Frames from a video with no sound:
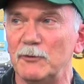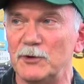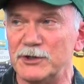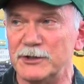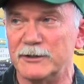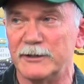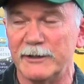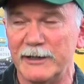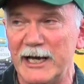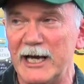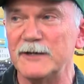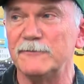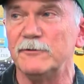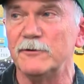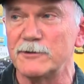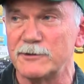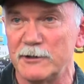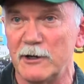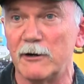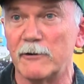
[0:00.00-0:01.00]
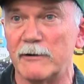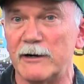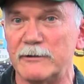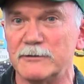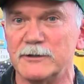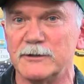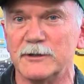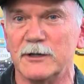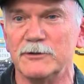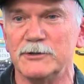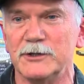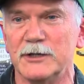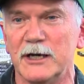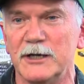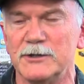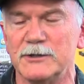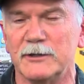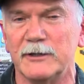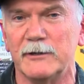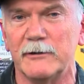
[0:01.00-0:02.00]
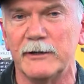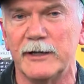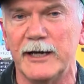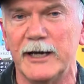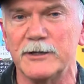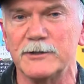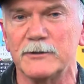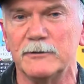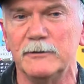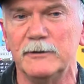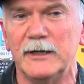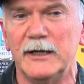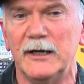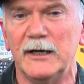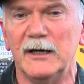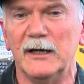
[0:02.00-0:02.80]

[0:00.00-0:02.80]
which is the Nashville Songwriters Association International.